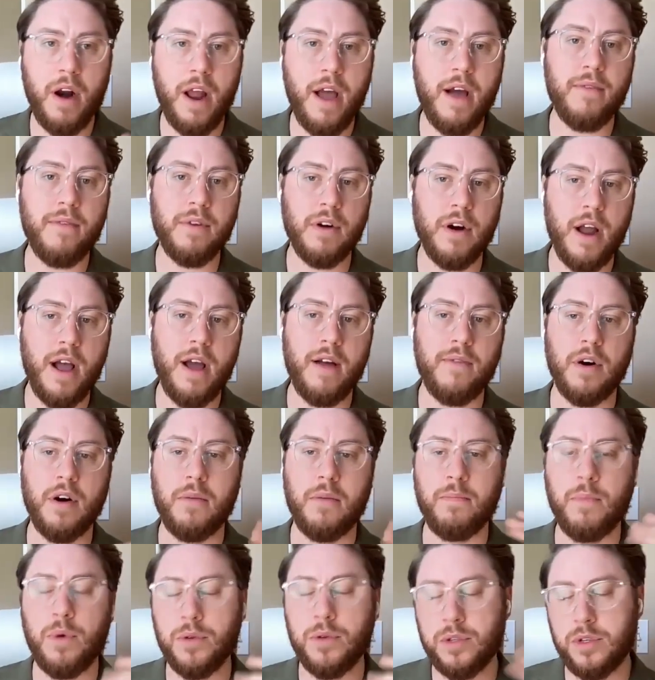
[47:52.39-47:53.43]

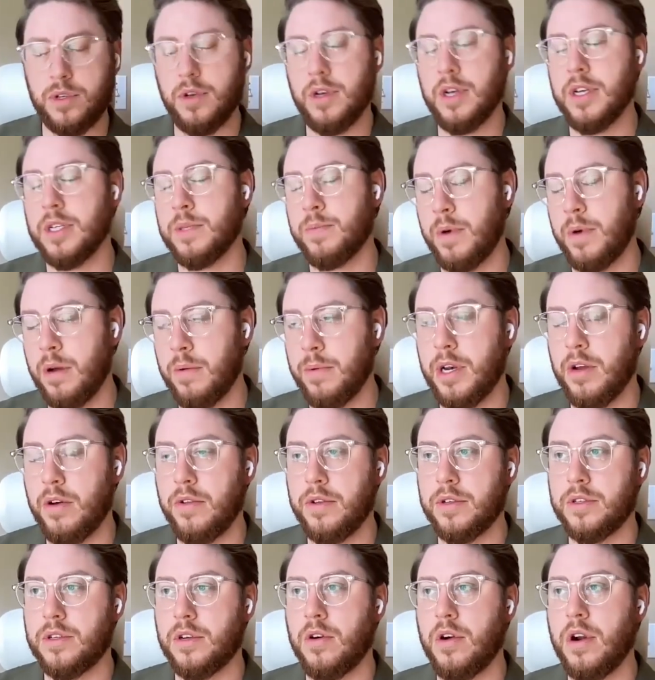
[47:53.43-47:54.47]
and most of you guys probably
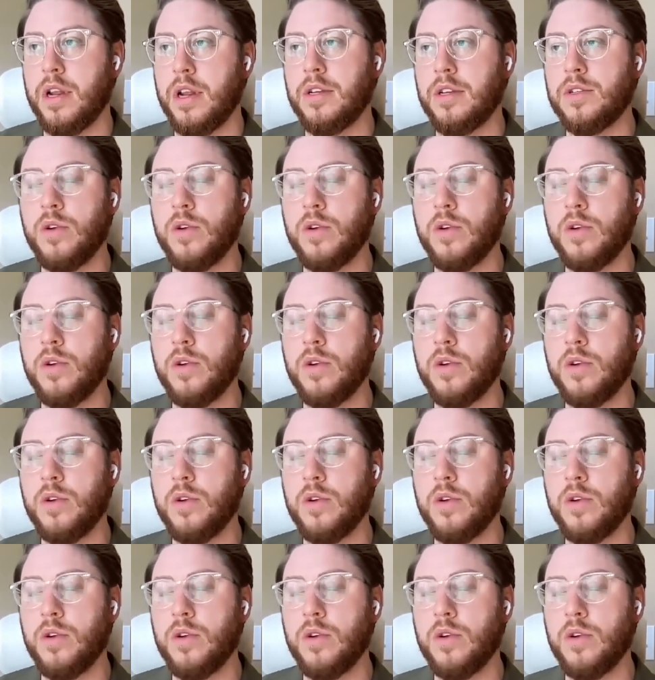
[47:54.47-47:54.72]
know this already,